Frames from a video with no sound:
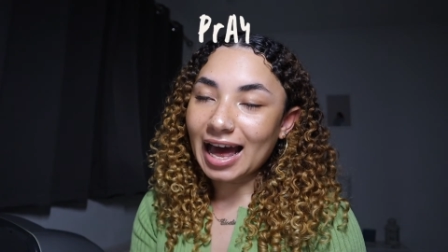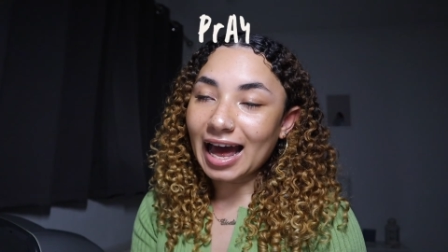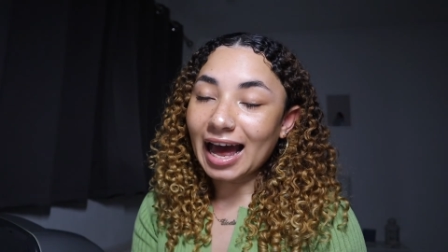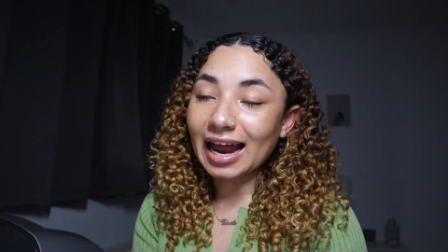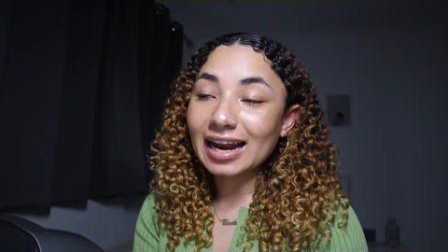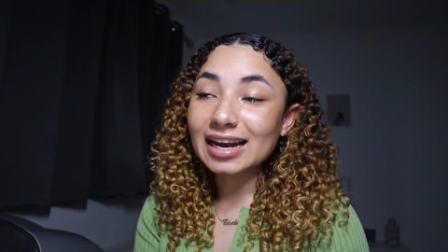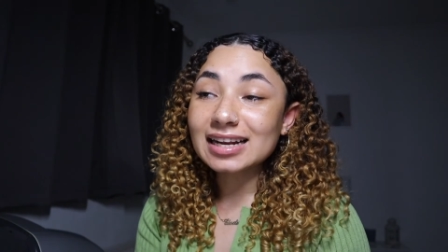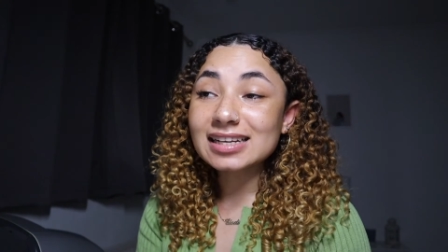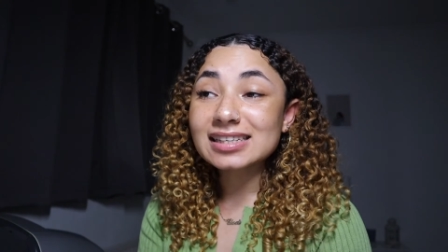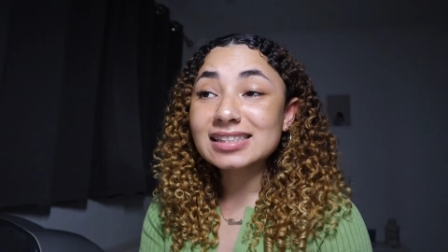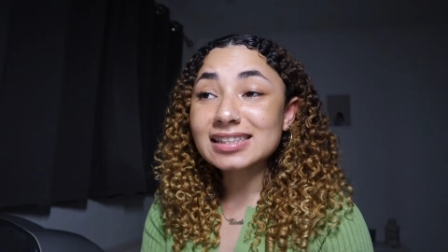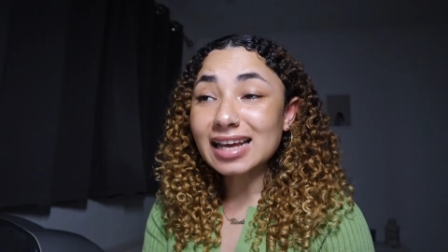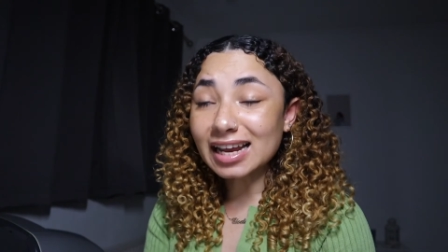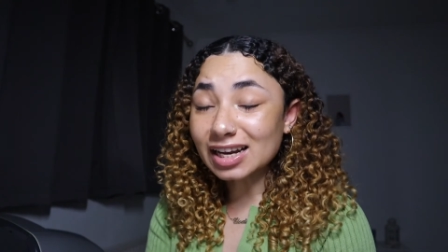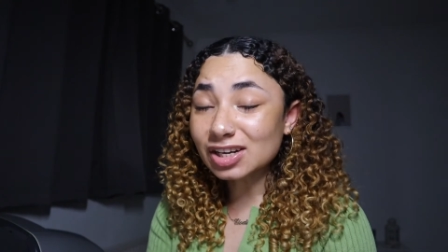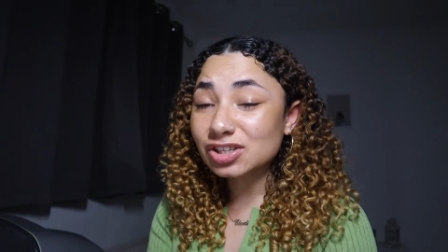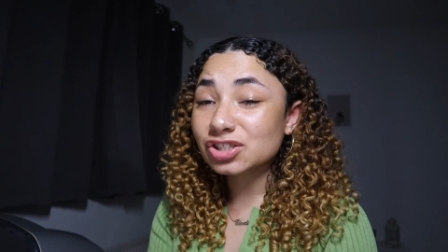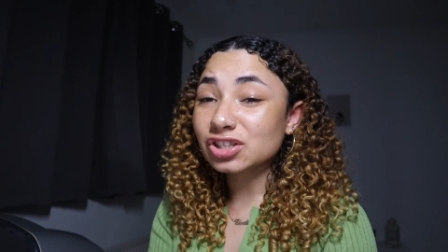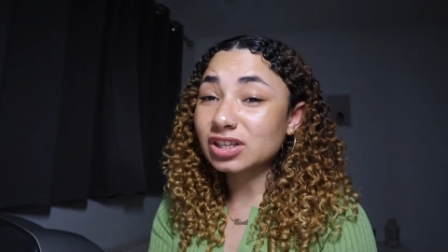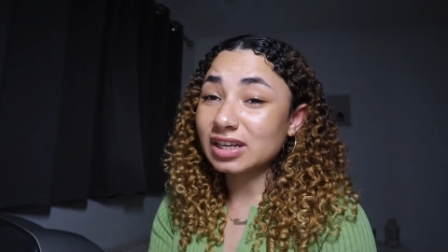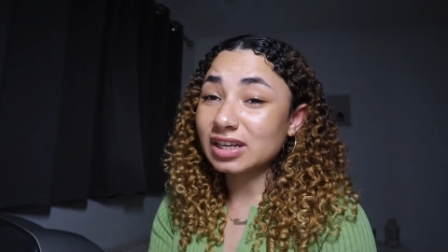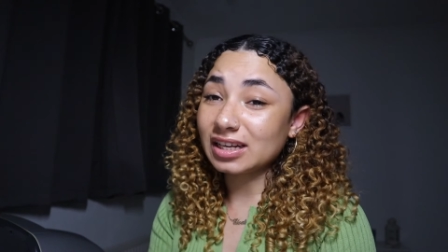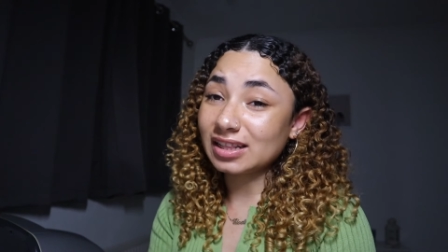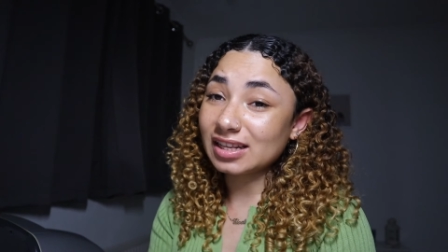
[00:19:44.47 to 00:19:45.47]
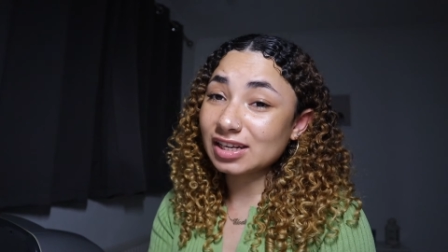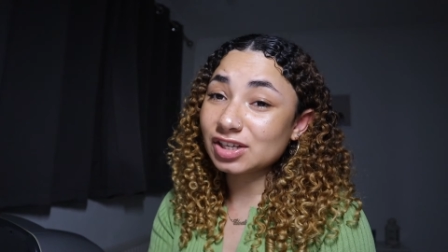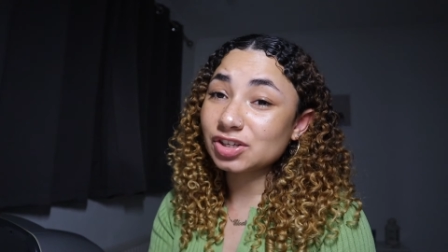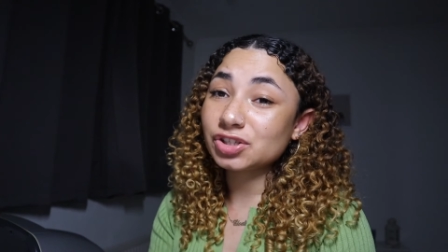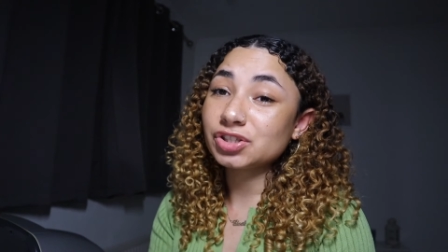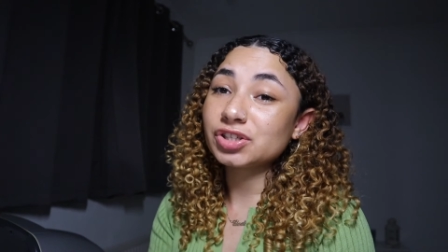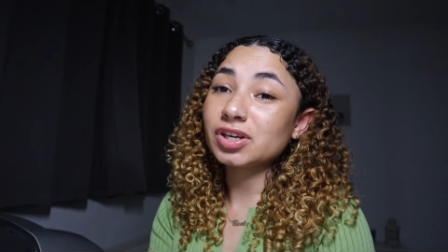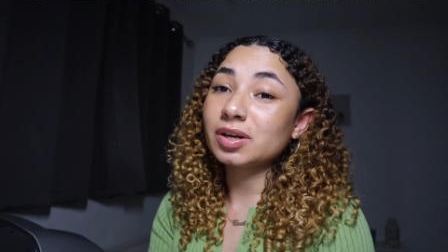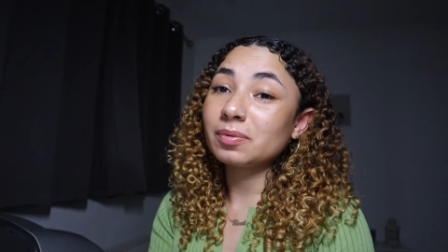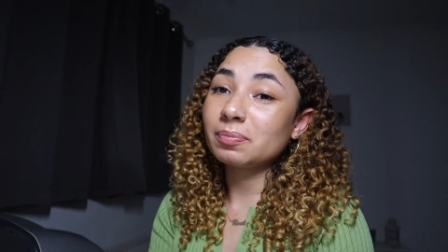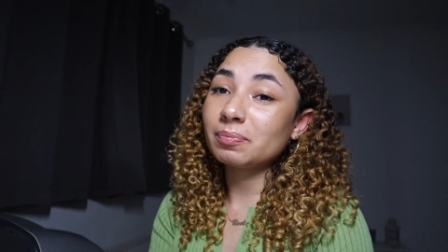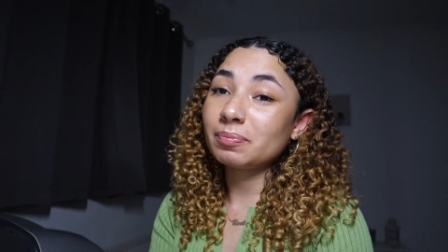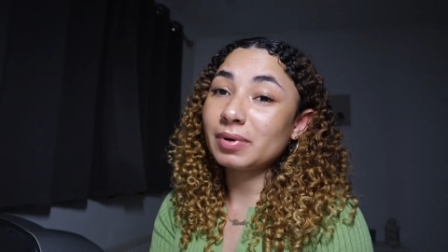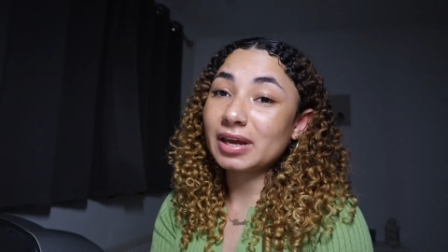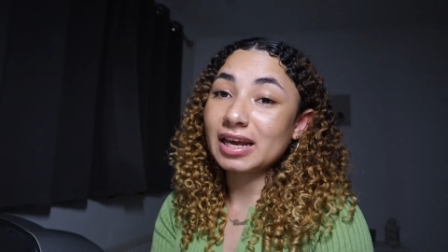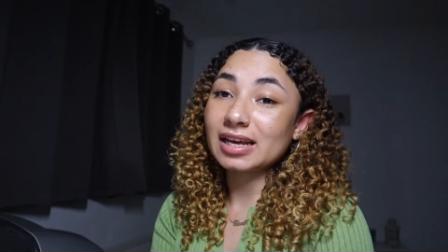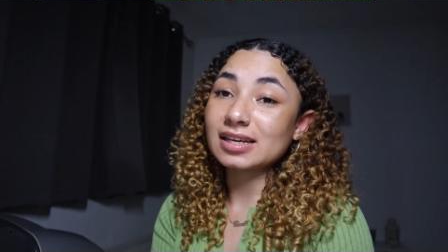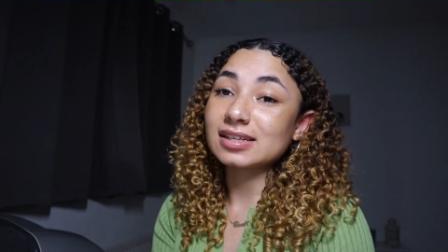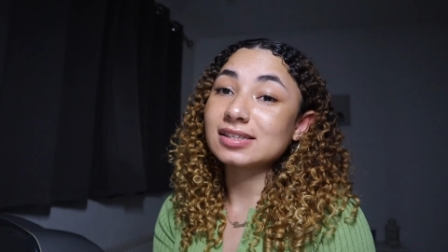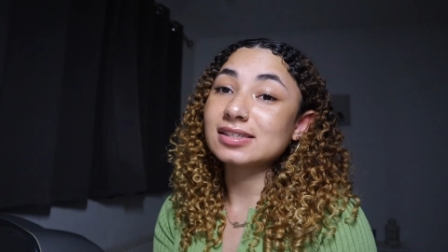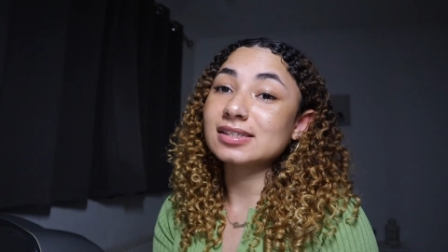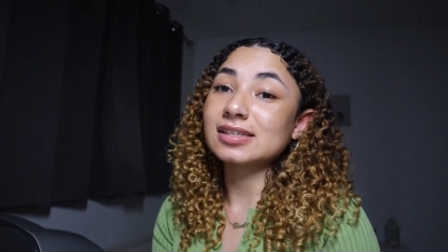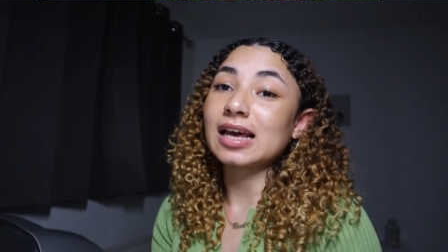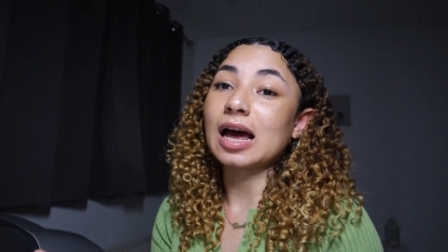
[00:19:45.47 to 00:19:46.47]
And essentially, this should be a
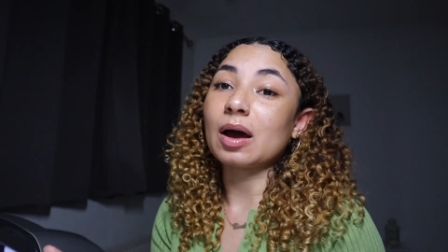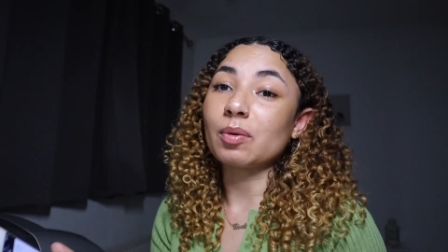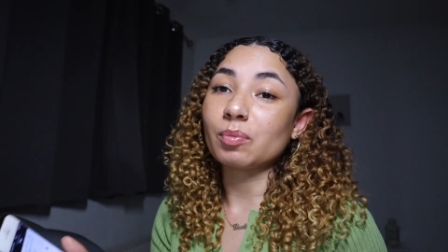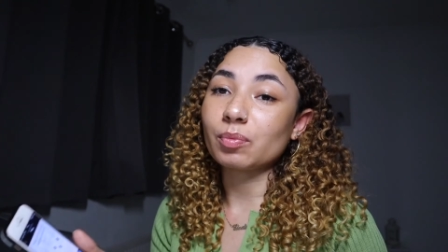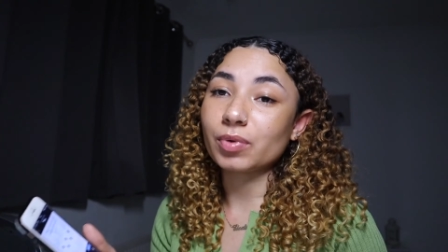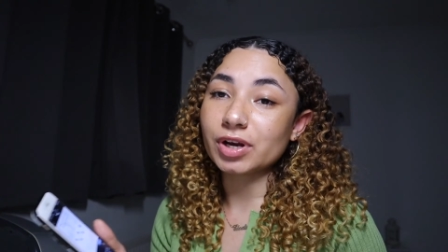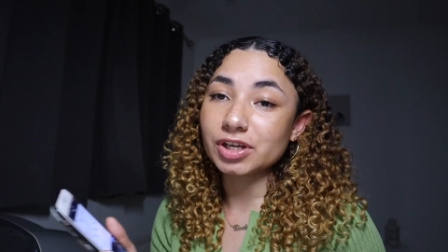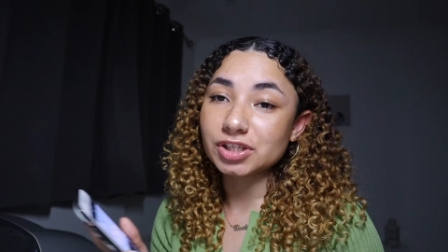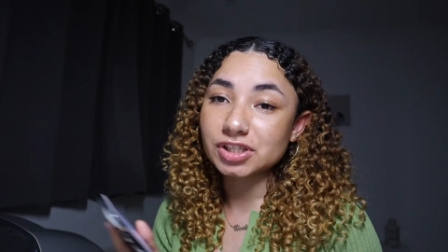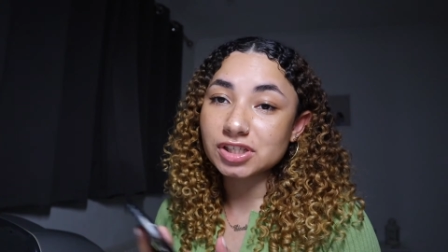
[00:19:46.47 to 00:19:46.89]
sandwich.